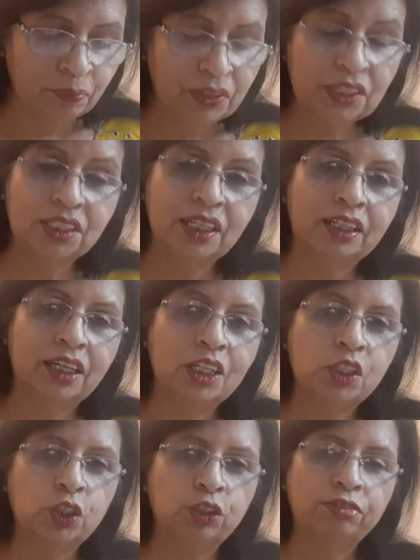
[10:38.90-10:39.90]
is their
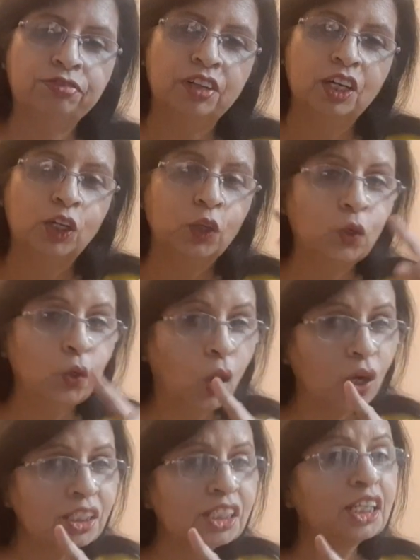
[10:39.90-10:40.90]
culture of
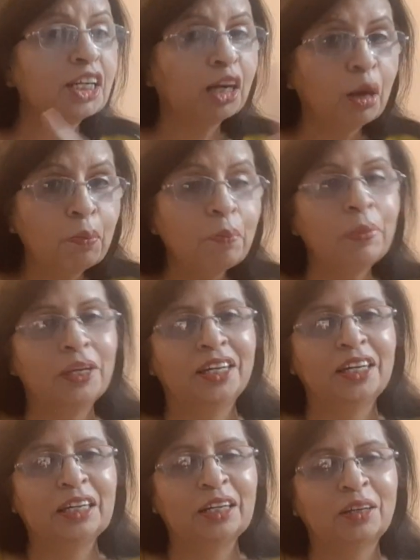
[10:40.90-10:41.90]
not
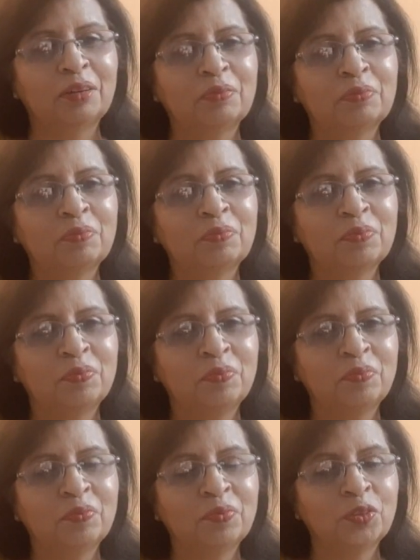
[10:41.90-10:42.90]
complaining,
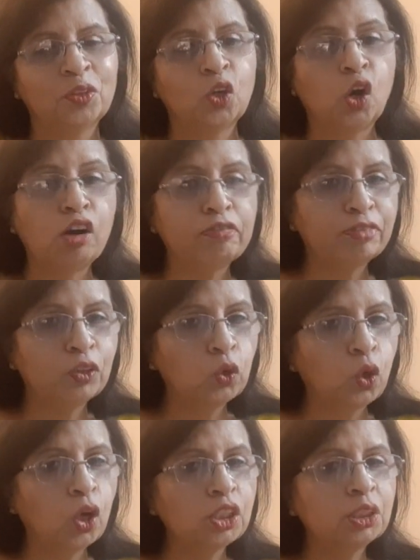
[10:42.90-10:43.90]
of
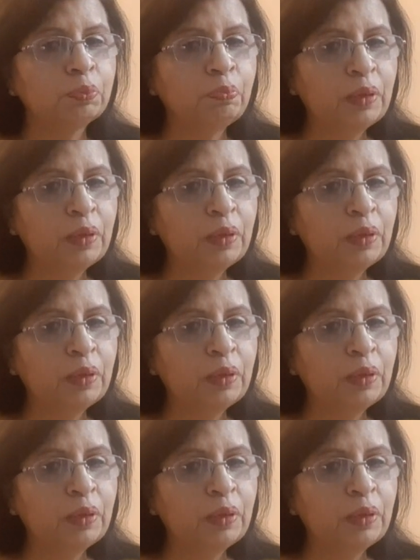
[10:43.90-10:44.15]
not